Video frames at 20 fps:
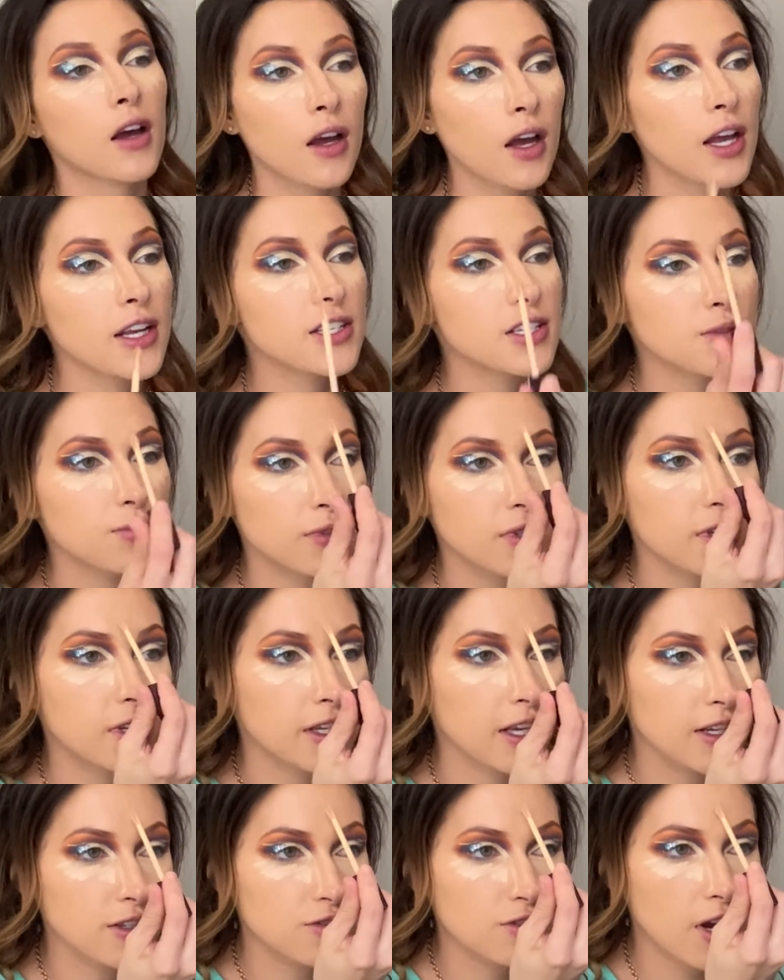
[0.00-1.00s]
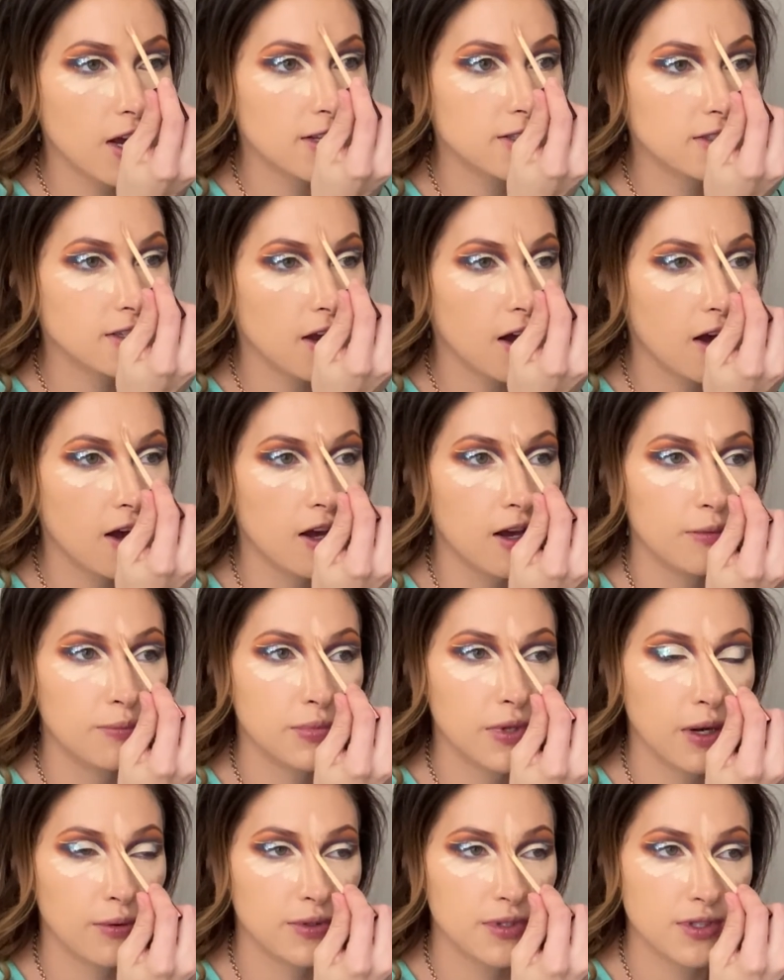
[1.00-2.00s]
I just wanted to get dressed up.
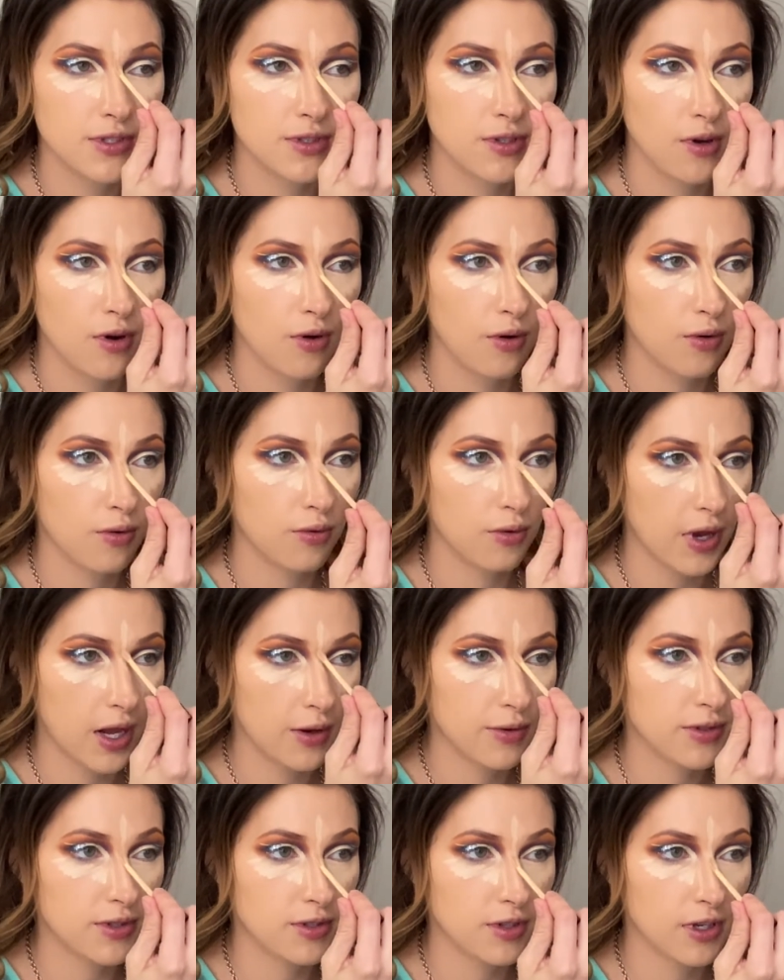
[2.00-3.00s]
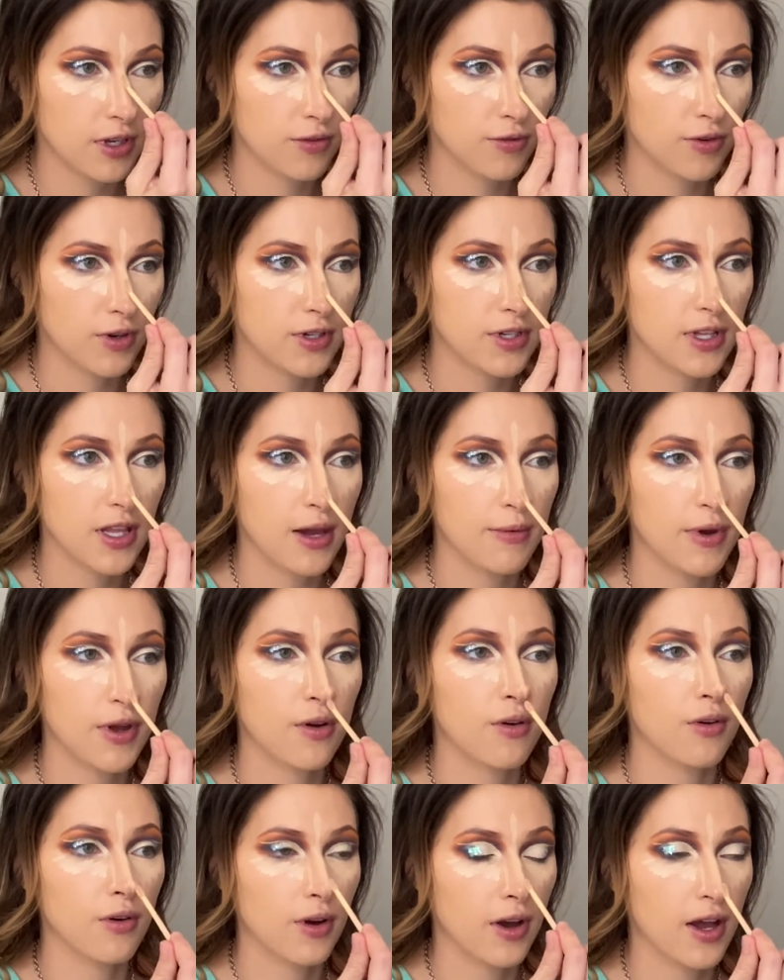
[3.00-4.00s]
I was looking forward to that my
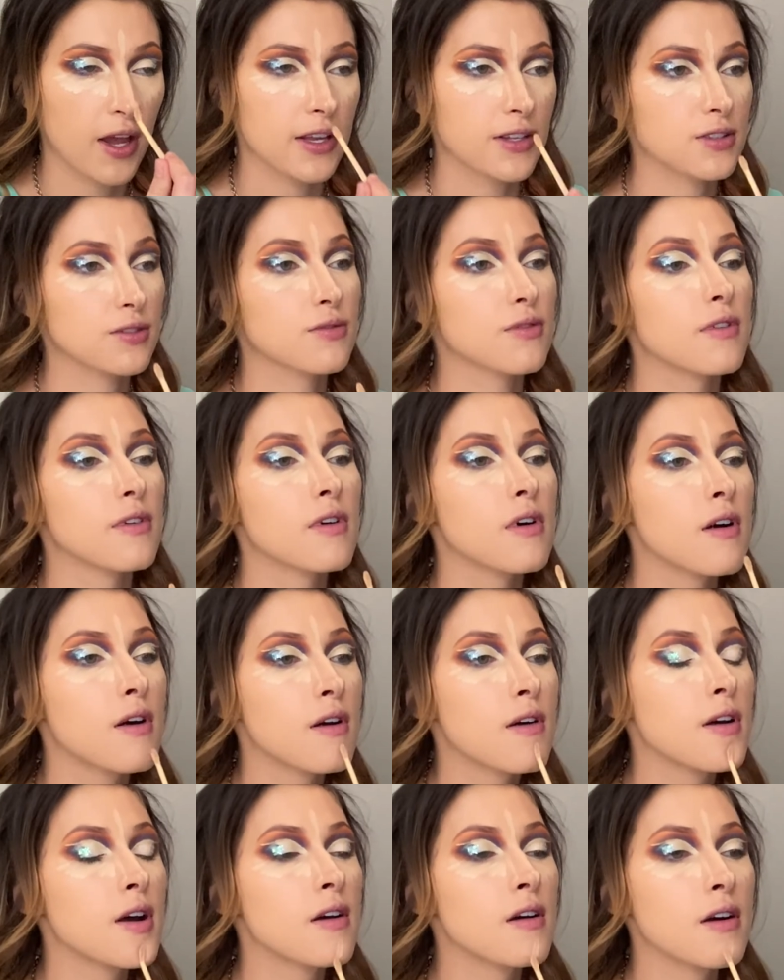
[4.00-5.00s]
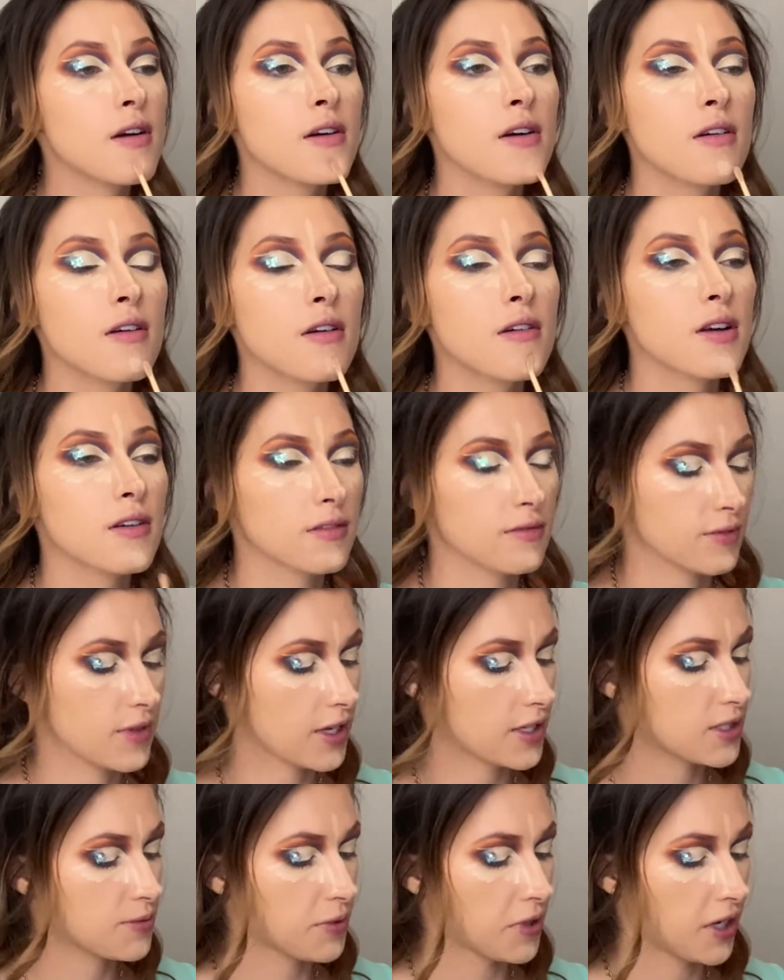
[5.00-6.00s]
whole high school
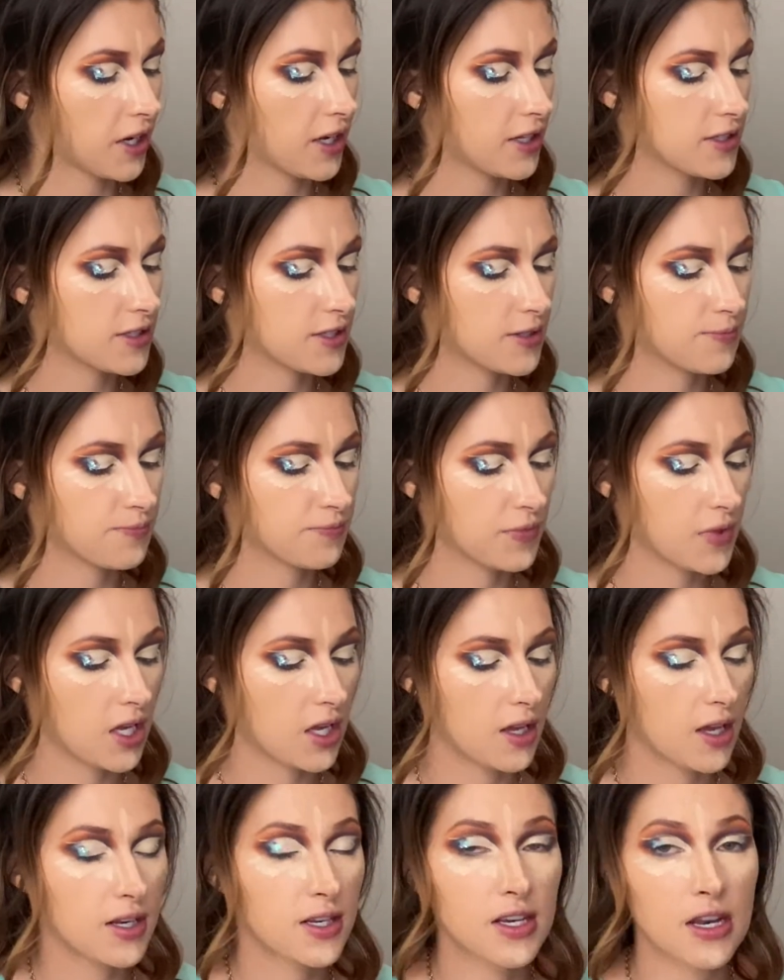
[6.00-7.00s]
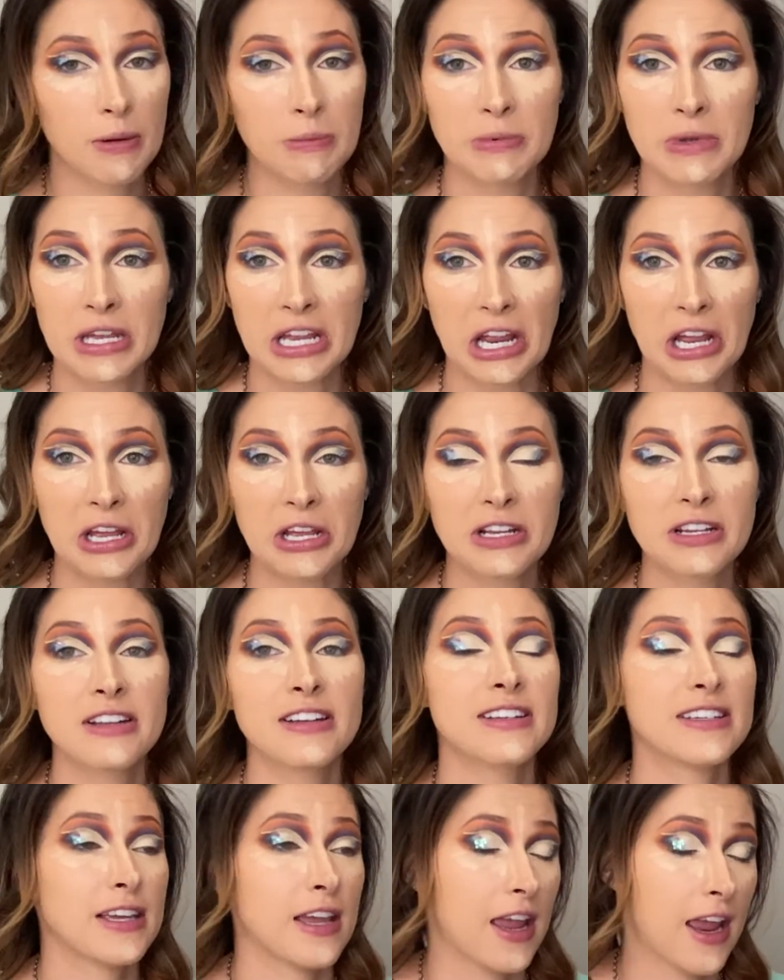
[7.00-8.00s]
experience. It ended up being
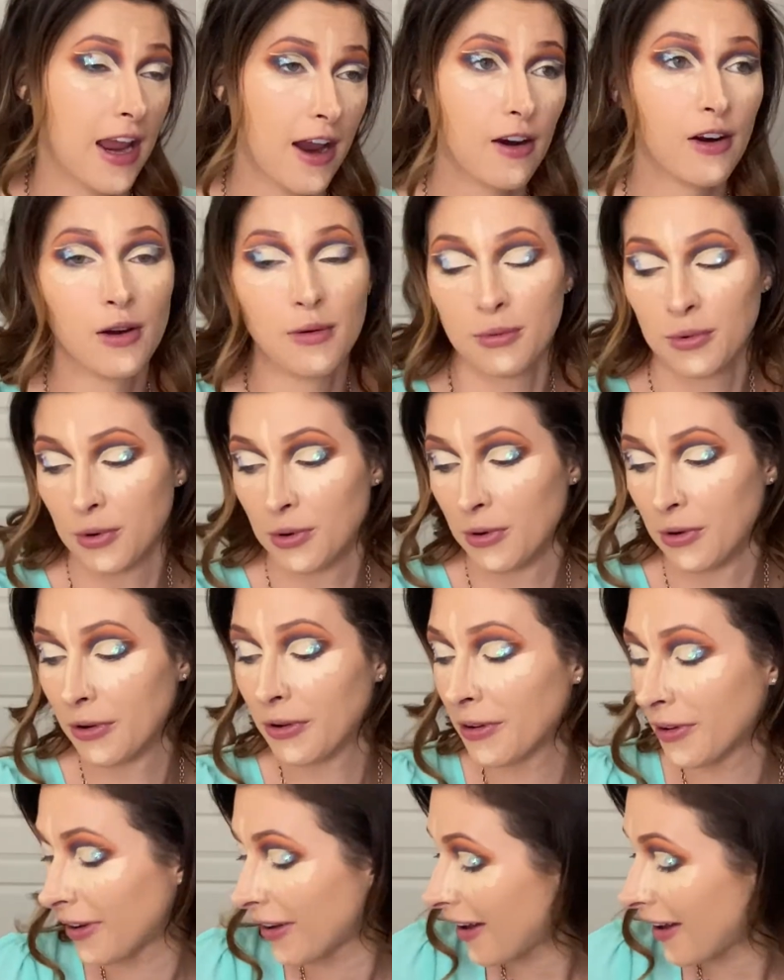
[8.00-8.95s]
terrible.